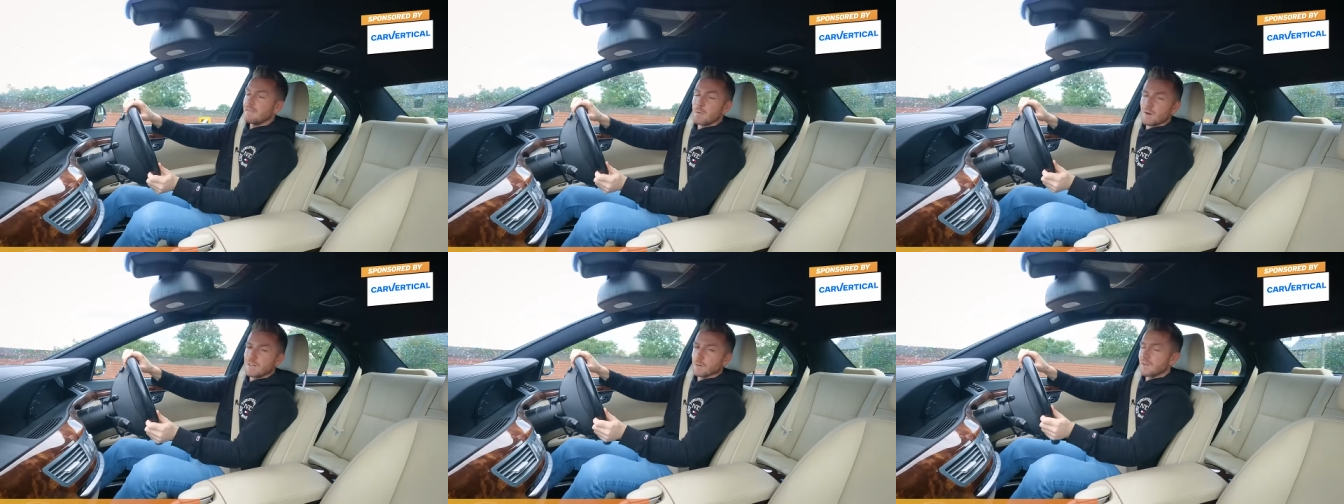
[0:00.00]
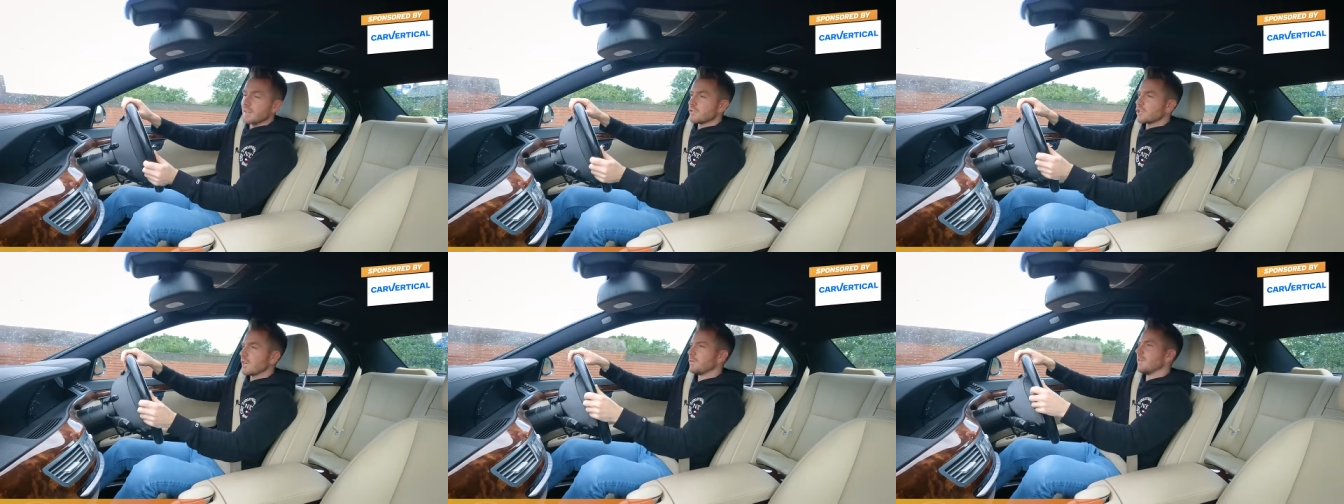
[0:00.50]
If you want to do one of
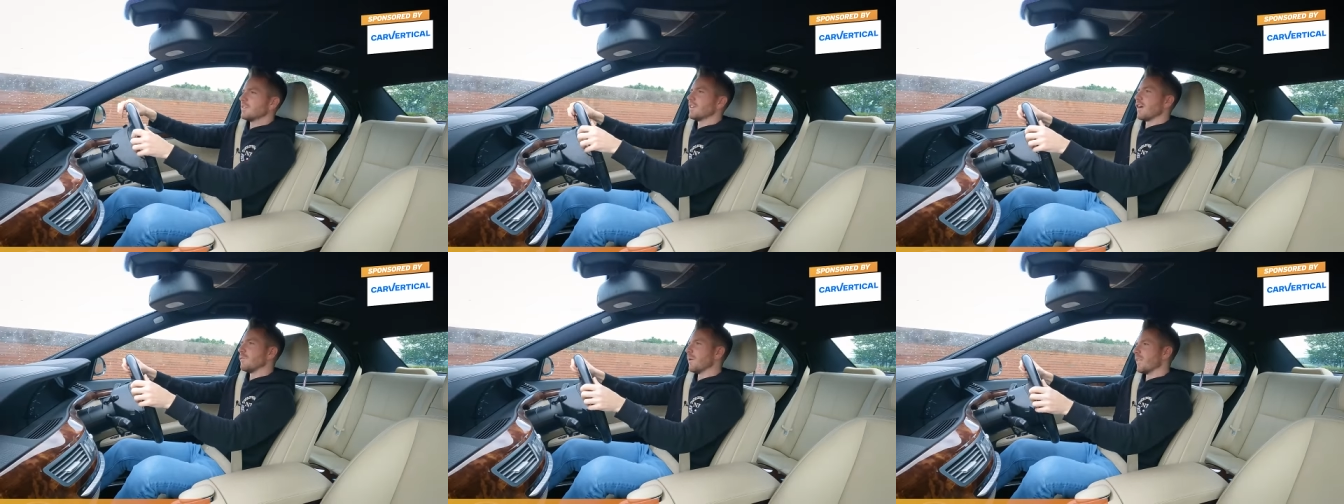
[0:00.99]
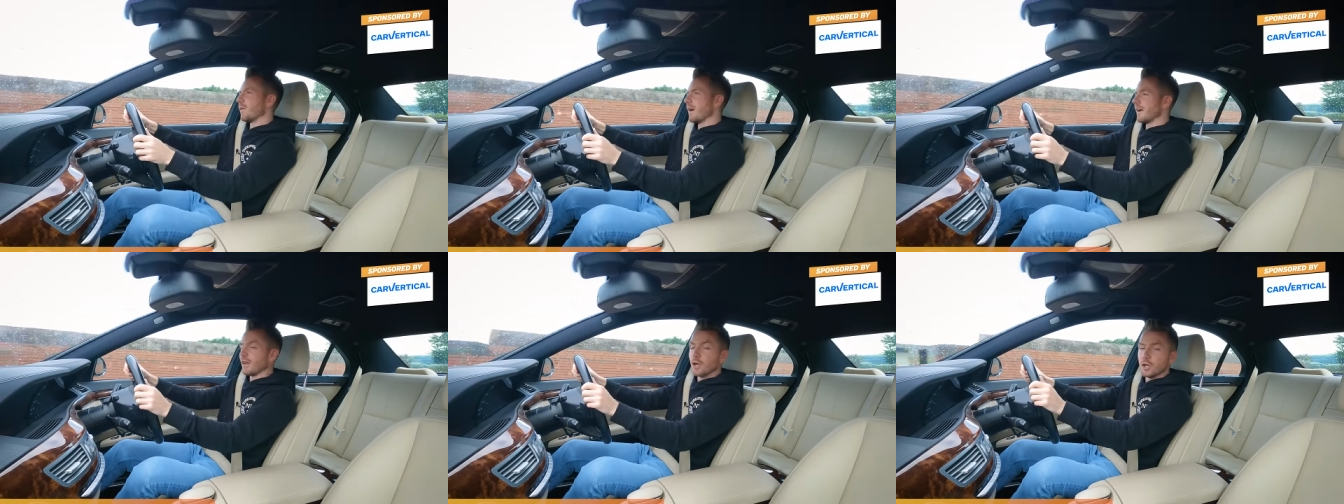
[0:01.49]
these checks for yourself, by the
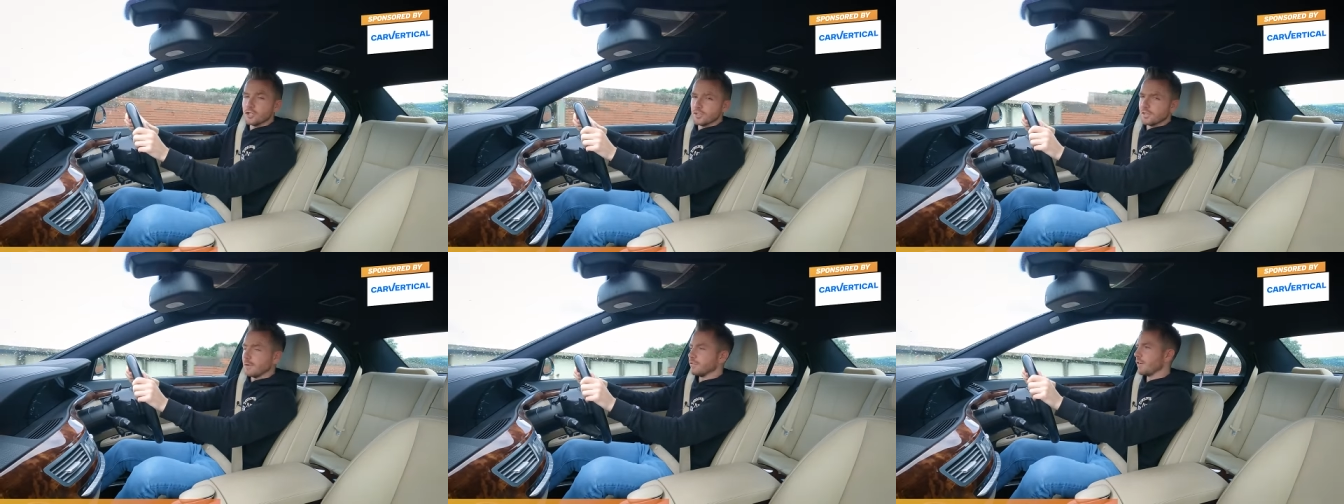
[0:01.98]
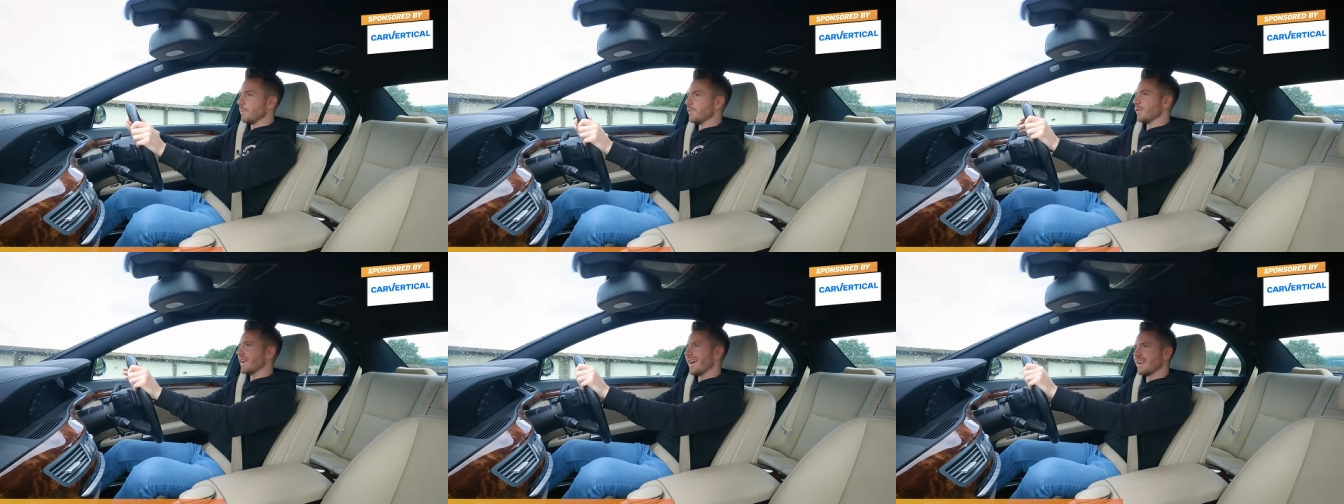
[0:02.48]
way, and I urge you to do so
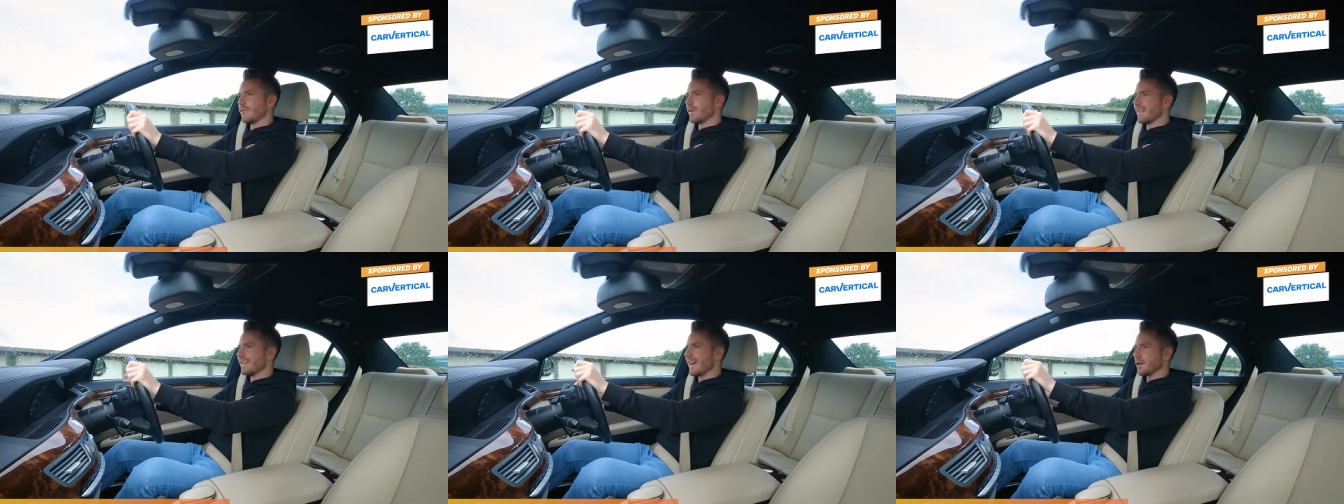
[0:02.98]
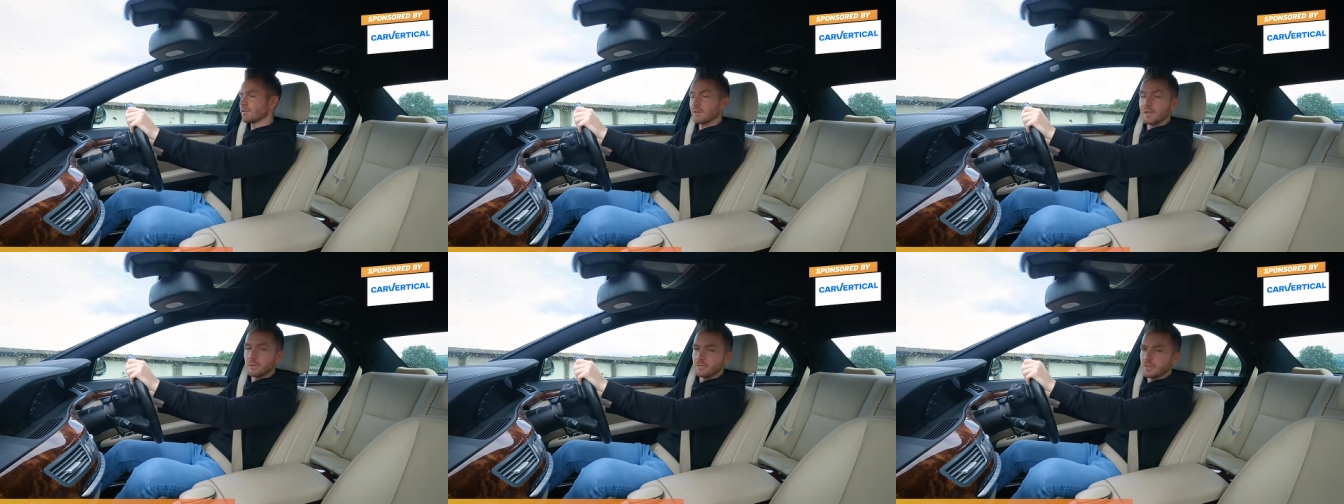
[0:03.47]
before you hand over any cash
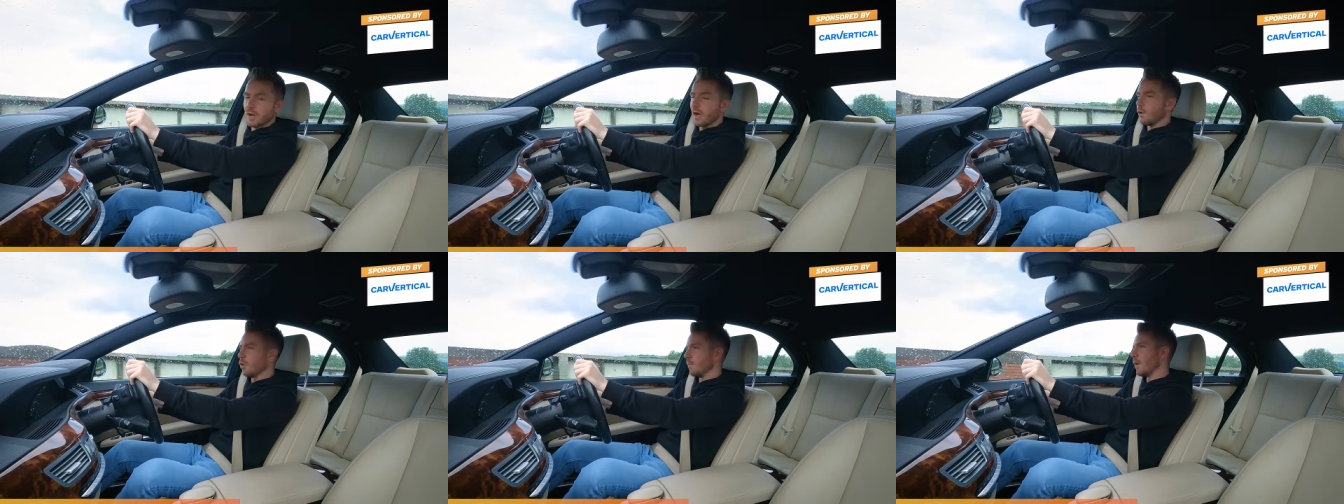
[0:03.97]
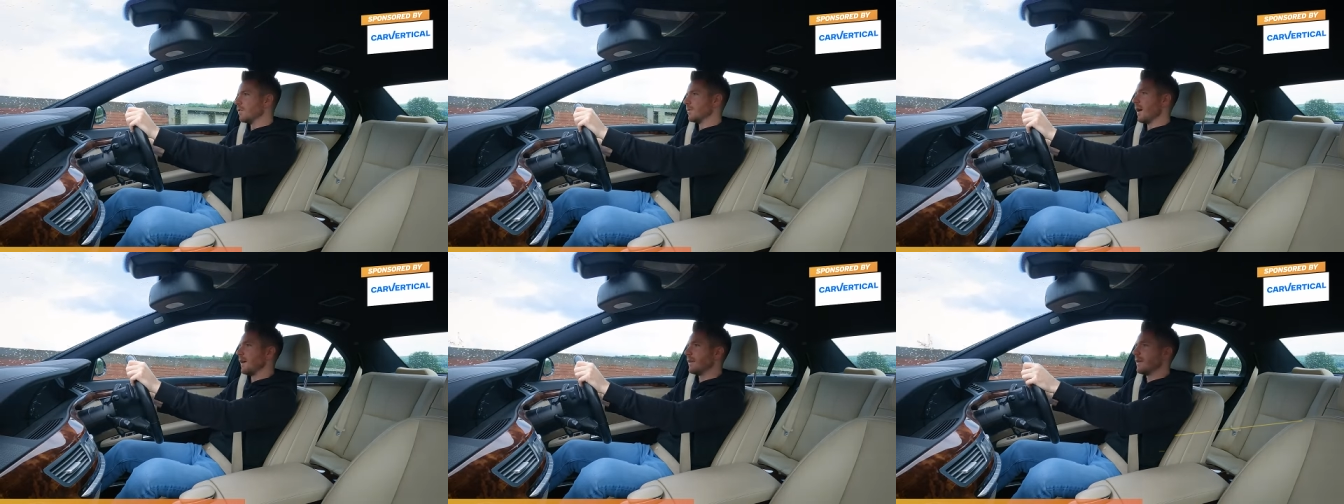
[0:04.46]
for a used car or
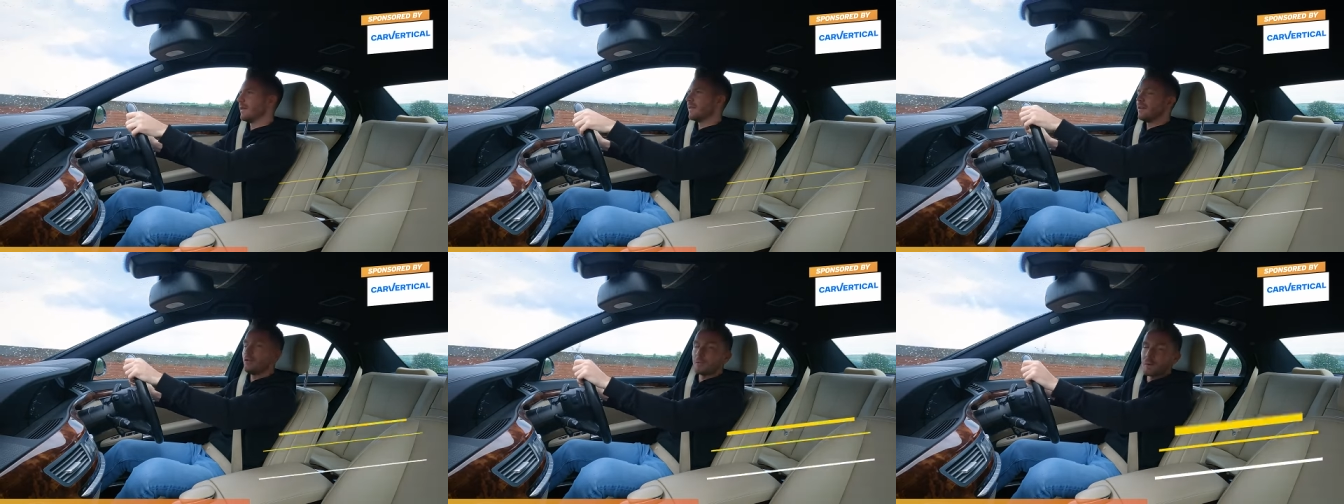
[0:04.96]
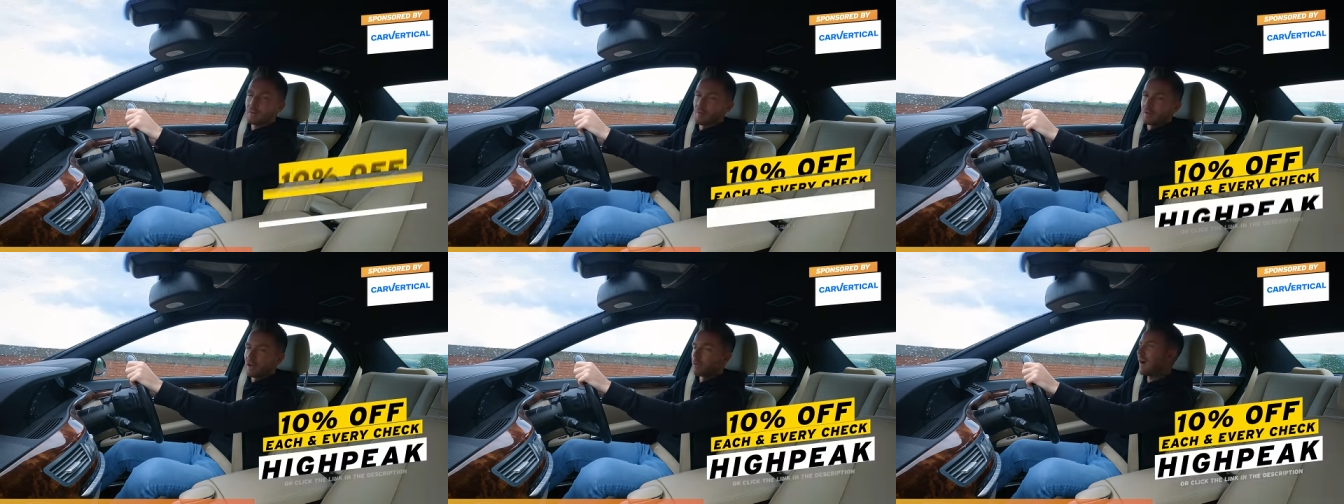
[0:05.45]
motorbike, then use my
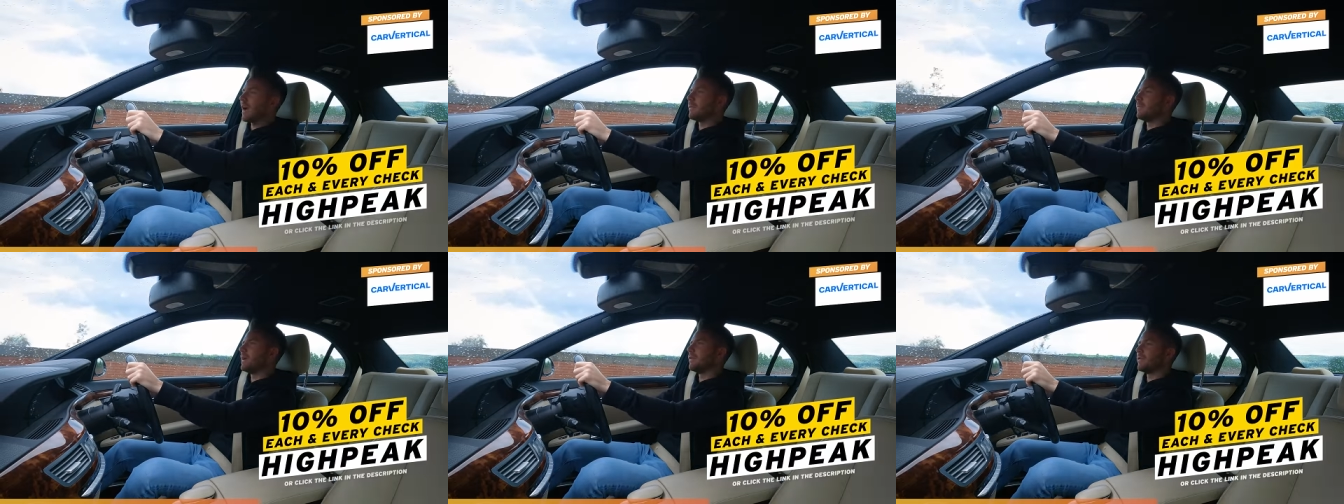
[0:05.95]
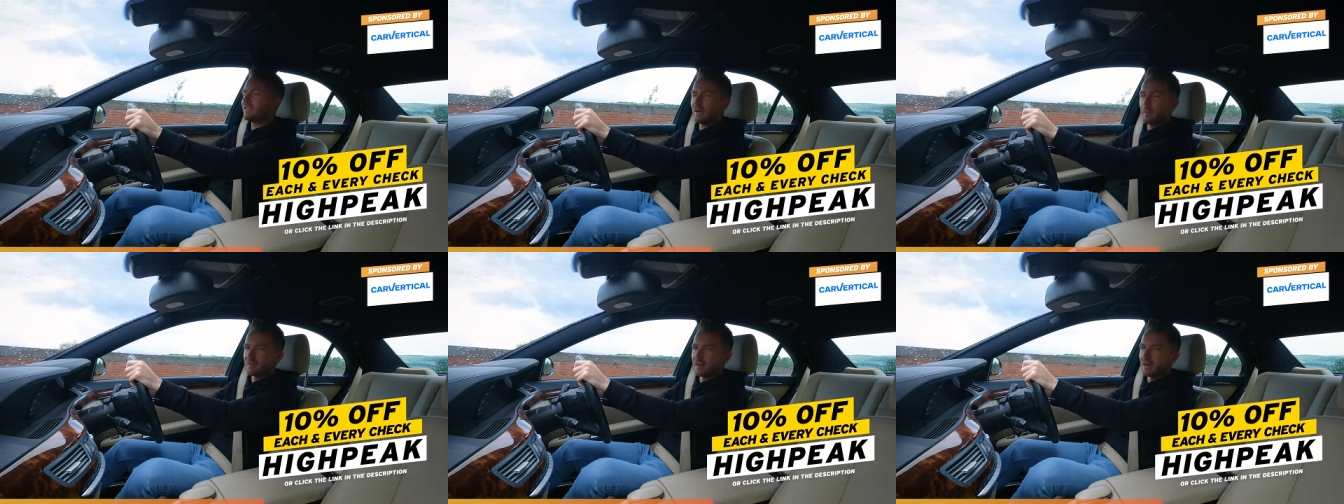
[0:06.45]
promo code HIGHPEAK for
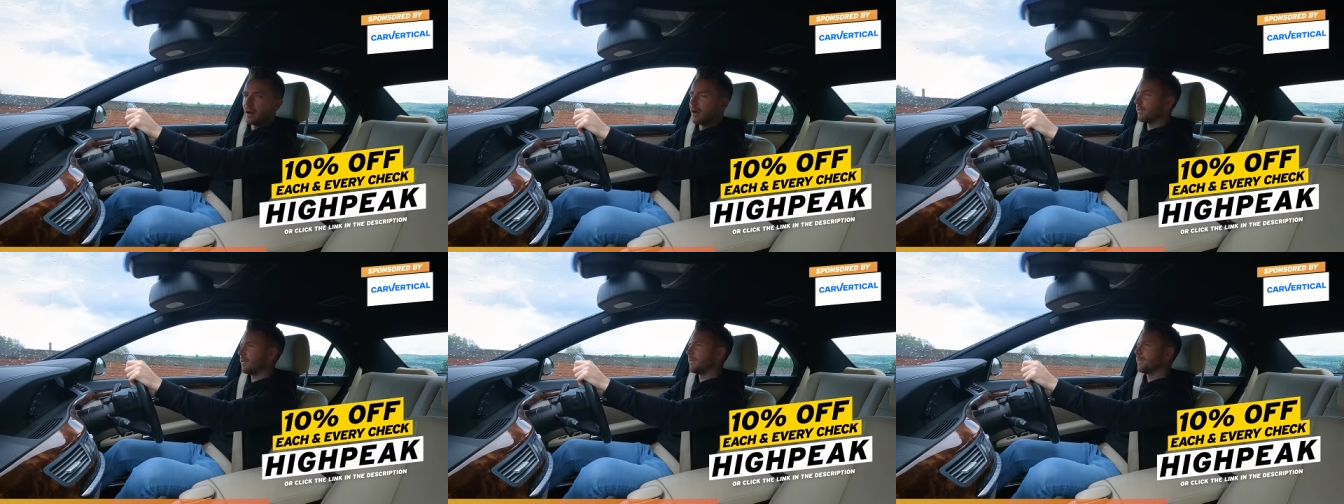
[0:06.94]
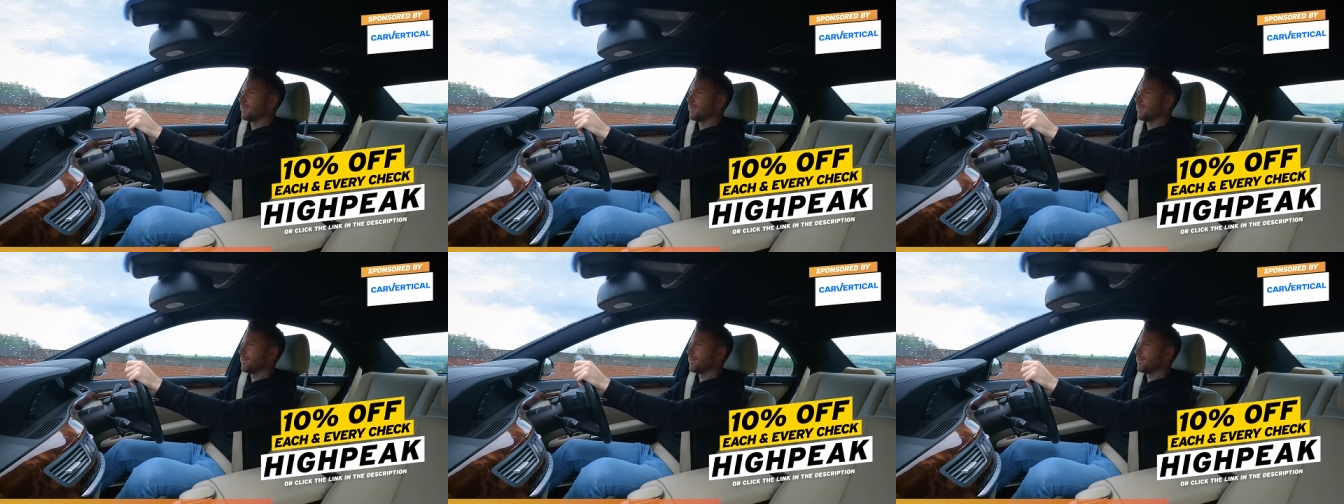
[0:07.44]
10% off.